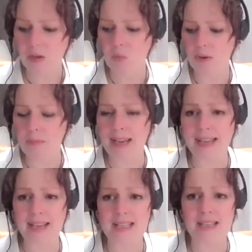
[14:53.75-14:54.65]
where my
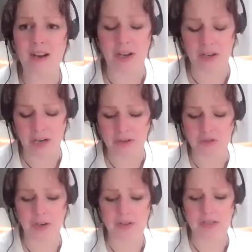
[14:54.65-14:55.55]
guest on
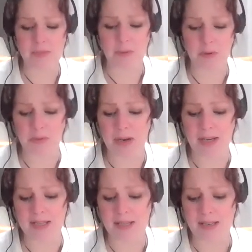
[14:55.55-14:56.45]
triggers and spiritual
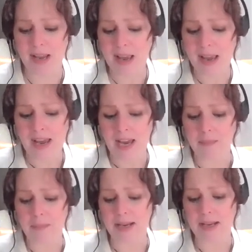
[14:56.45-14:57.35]
medicine, and
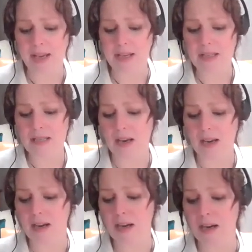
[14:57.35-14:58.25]
my guest
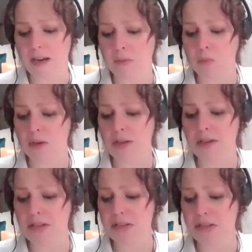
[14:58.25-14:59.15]

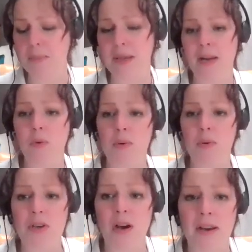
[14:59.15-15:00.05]
was coming in. We were
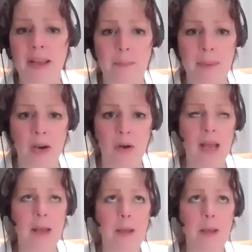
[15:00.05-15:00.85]
talking about